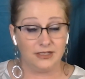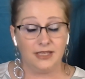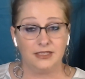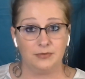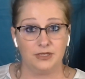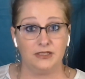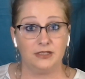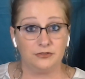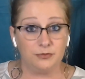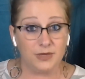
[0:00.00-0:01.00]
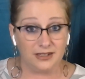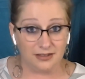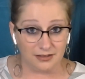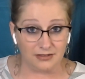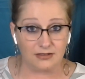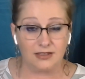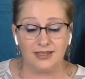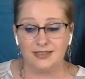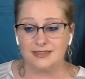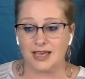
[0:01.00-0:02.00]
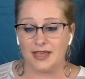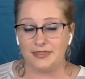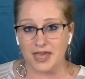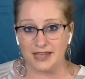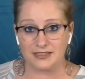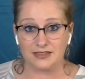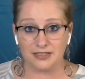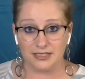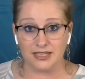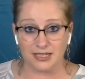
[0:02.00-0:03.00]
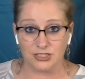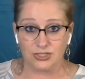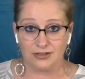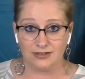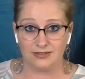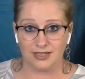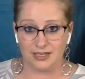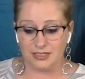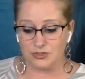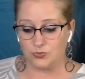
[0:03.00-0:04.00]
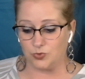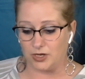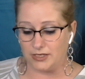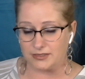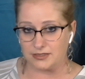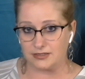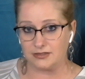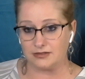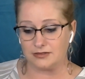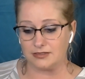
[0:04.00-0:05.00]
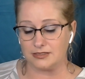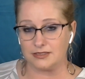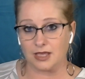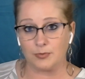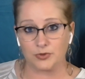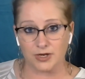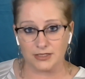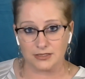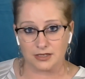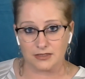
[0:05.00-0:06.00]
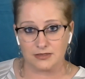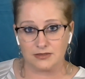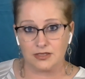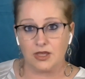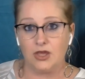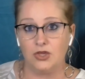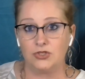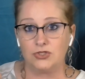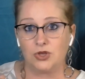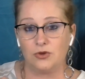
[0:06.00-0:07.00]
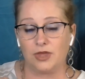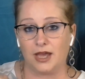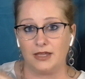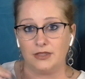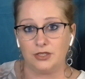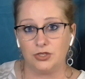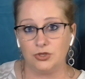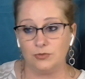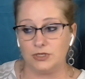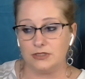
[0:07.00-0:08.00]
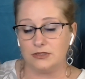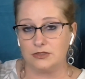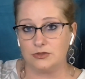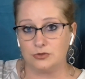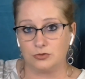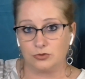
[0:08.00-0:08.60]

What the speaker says: and the opinion of many, is that delineation is what separates us so that the humans